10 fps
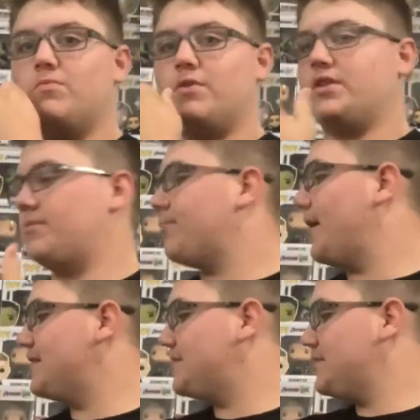with the
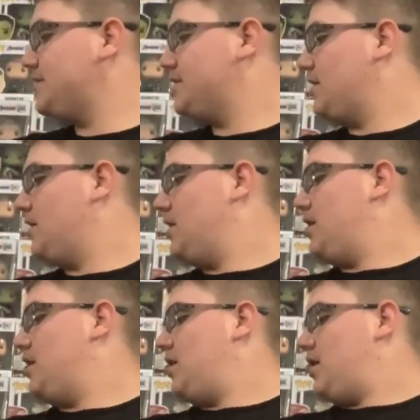prices.
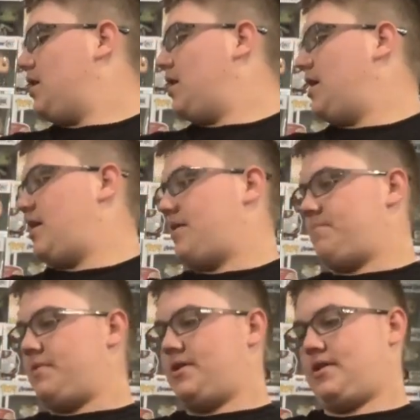
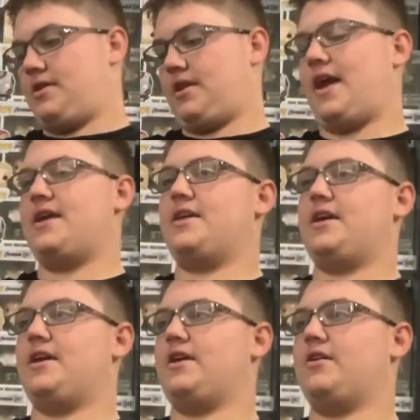Um, Night
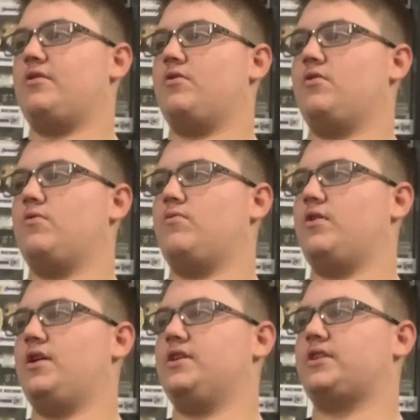King
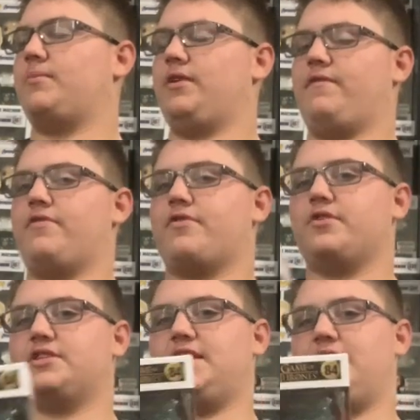was, I believe,
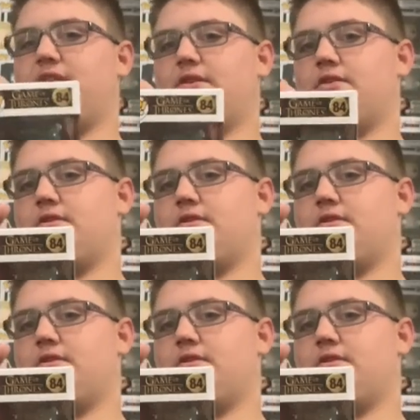13.